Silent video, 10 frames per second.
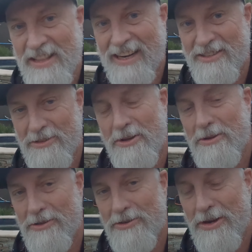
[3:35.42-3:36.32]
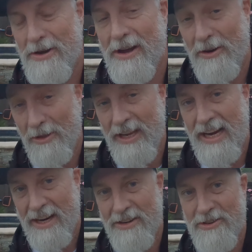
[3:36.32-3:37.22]
that just goes to show how
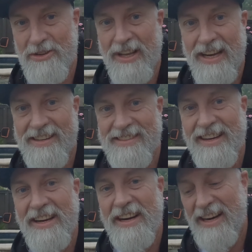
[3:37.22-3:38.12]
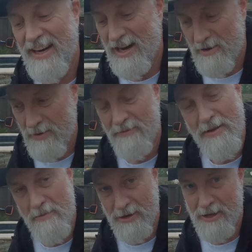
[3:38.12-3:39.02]
clean it usually is. Anyway,
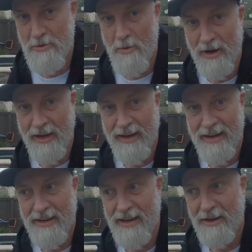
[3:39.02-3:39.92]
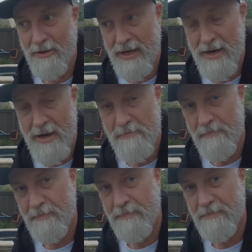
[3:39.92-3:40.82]
I'm gonna get to work and clean it up,
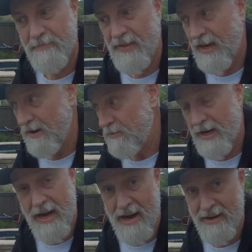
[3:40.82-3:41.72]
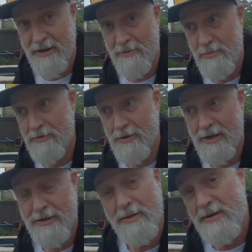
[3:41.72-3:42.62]
and we'll get out of here and move
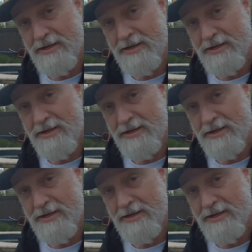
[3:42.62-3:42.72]
on to the